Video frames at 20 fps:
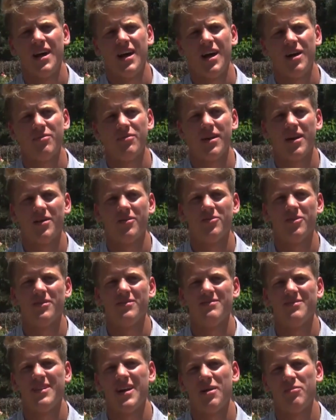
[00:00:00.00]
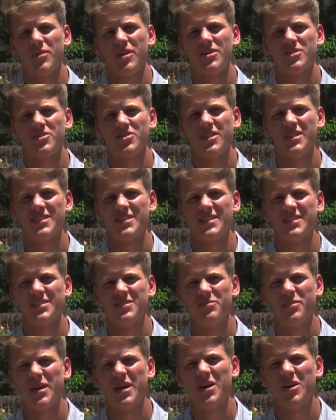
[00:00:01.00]
I'm not stressing
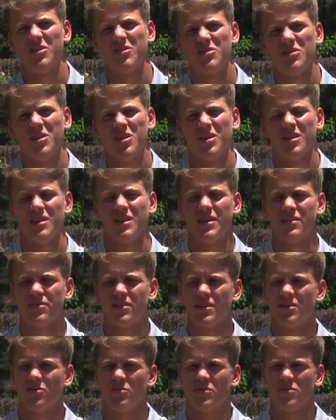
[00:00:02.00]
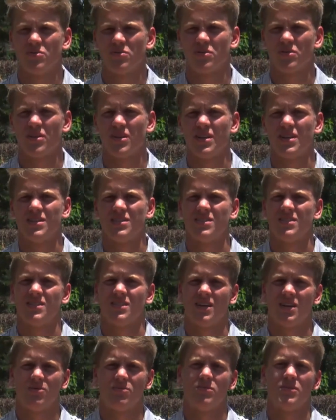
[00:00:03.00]
about leaving it with regrets.
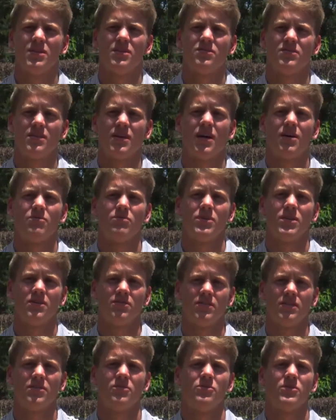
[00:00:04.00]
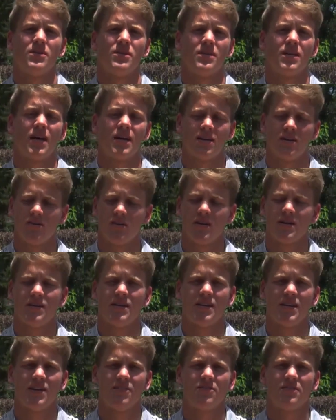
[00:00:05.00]
I'm leaving it with, I know I
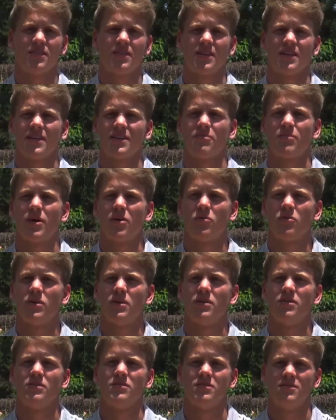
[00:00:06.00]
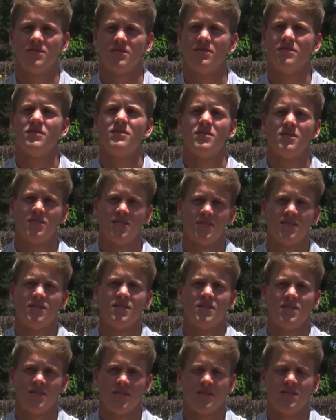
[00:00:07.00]
did everything in my will. You walk off the field,
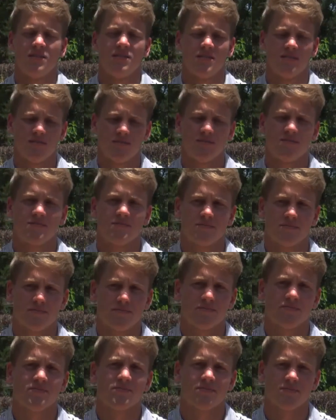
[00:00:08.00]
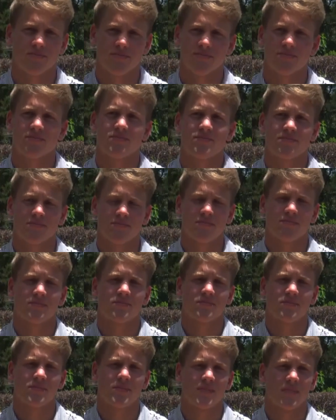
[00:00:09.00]
whether it be state championship or whatever,
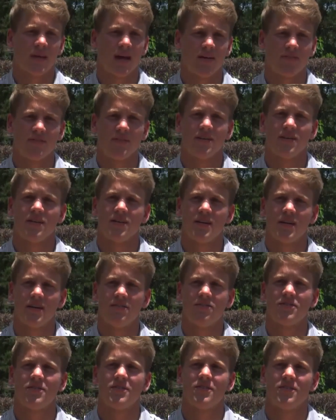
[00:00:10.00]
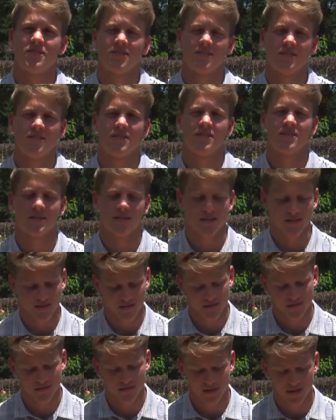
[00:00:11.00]
you're going to know everything I've got
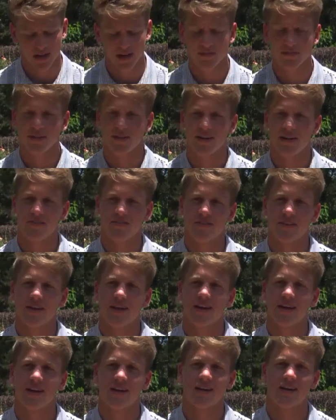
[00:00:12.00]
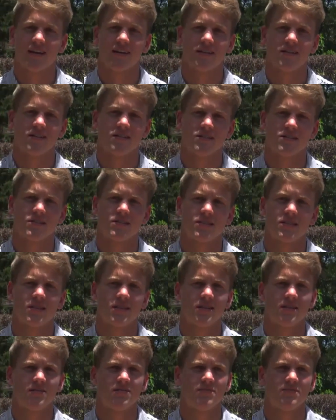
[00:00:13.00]
in me. I've done everything I can
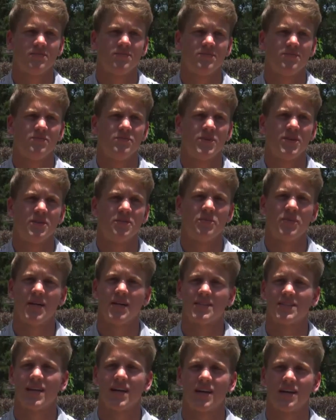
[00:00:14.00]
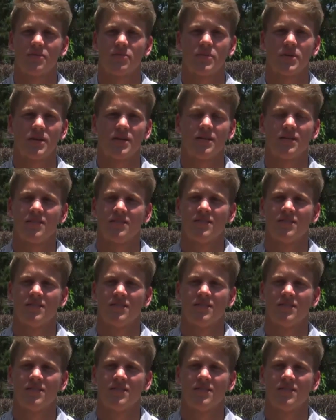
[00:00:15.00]
to be the best I can be.